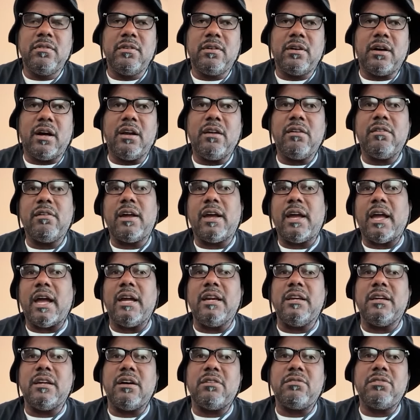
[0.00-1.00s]
I know they
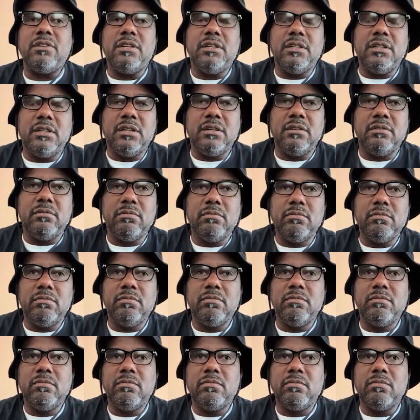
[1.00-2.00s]
hating on you,
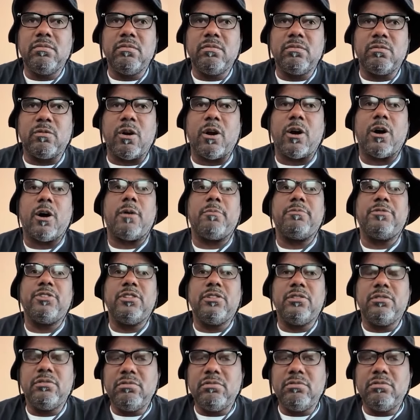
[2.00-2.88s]
robbed you,